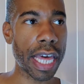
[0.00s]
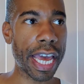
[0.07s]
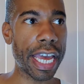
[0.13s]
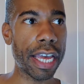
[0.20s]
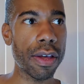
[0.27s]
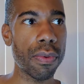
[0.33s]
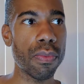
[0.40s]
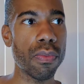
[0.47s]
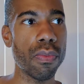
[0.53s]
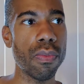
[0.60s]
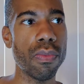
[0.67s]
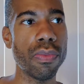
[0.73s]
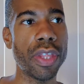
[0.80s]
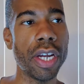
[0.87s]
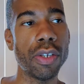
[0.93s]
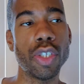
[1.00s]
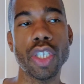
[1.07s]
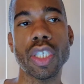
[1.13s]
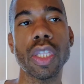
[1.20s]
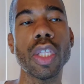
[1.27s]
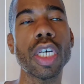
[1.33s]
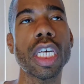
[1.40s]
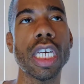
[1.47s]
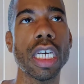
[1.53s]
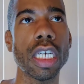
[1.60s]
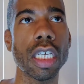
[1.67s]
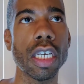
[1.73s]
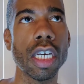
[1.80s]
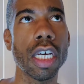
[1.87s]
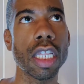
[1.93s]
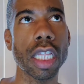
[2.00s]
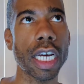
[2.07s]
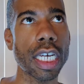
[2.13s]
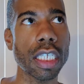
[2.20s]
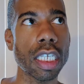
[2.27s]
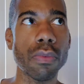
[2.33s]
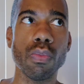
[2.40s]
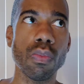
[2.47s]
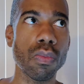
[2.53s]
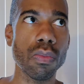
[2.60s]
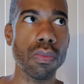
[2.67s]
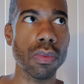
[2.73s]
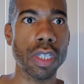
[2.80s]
They they're just looking, like I said,